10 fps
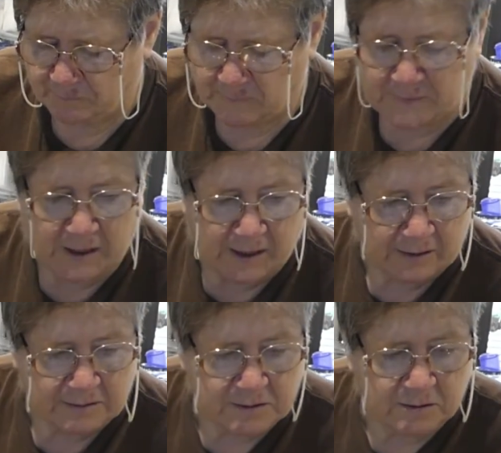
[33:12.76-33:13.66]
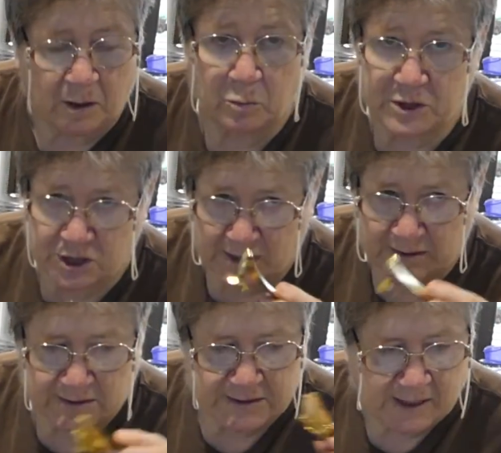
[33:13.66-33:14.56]
yeah, I wish
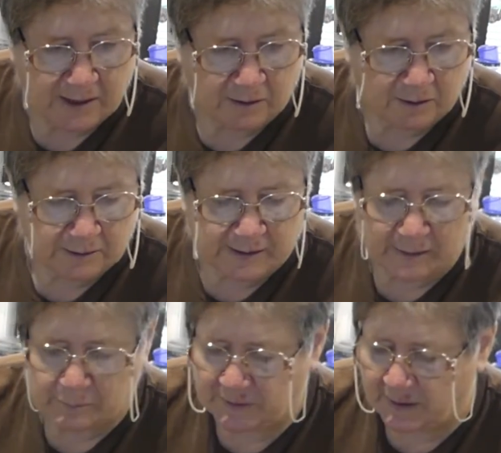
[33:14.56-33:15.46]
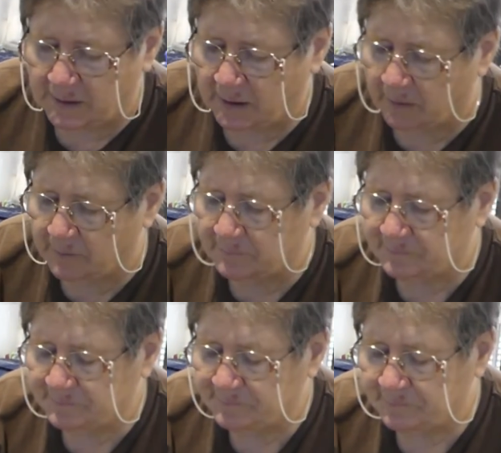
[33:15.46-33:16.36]
they'd stay like that, but they don't.
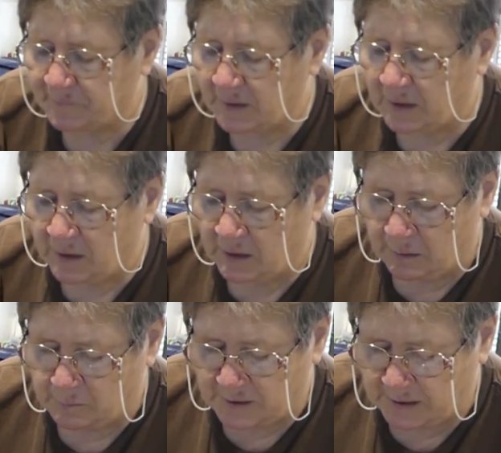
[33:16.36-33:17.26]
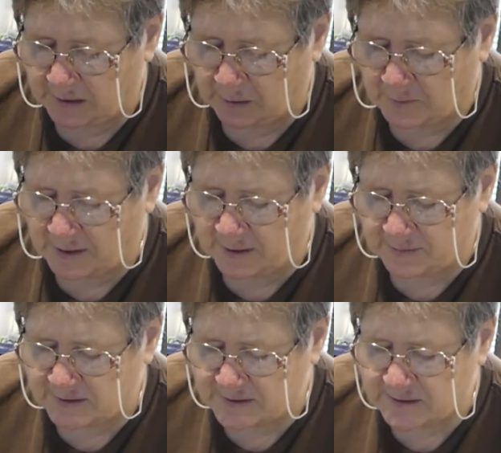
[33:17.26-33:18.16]
But anyway,
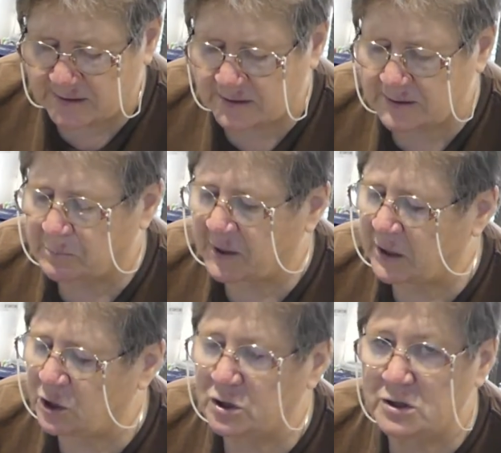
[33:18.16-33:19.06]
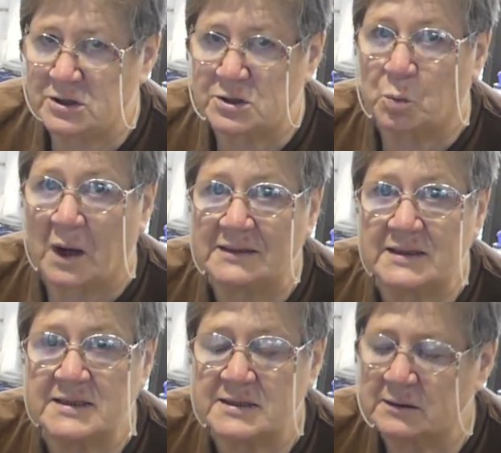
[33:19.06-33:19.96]
this has been used
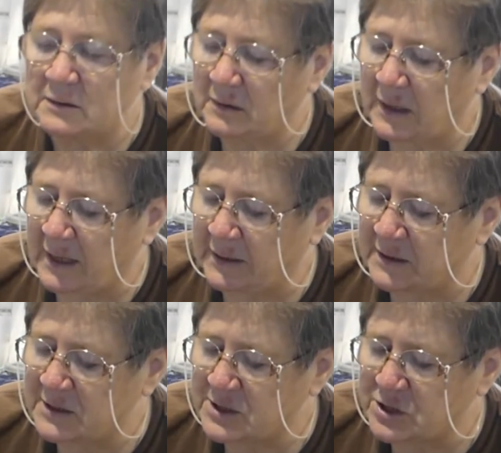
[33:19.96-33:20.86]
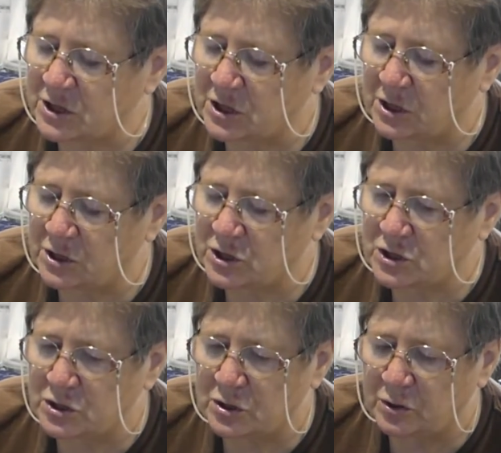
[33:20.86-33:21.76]
once and it's turned
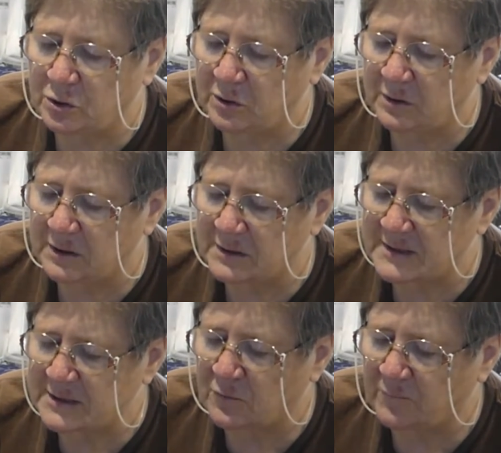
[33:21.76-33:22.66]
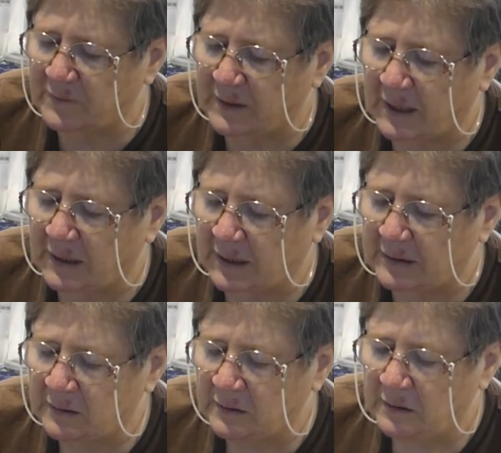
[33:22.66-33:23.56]
to your silver
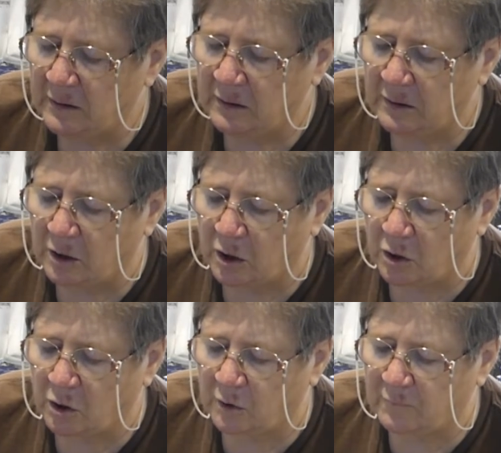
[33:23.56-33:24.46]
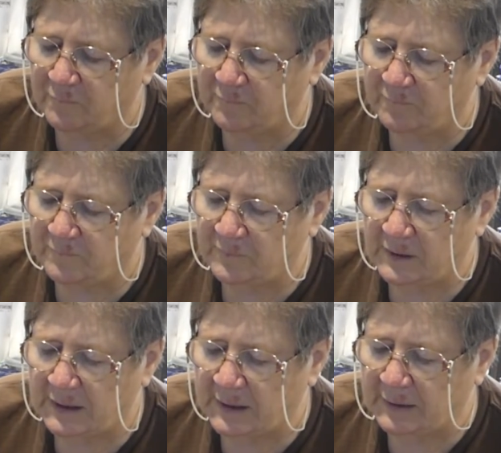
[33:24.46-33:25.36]
colour of
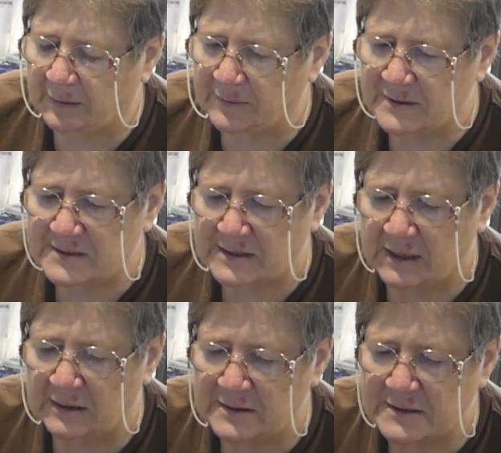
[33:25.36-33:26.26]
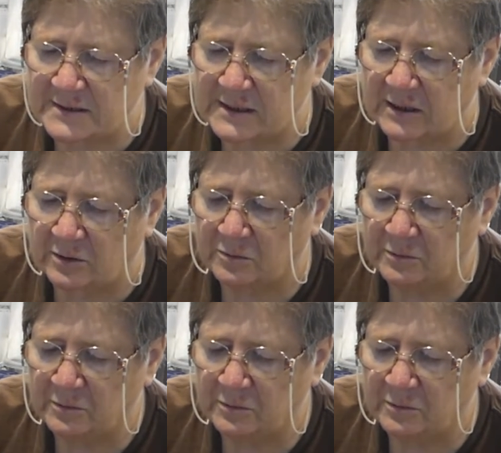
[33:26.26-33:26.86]
the stainless steel.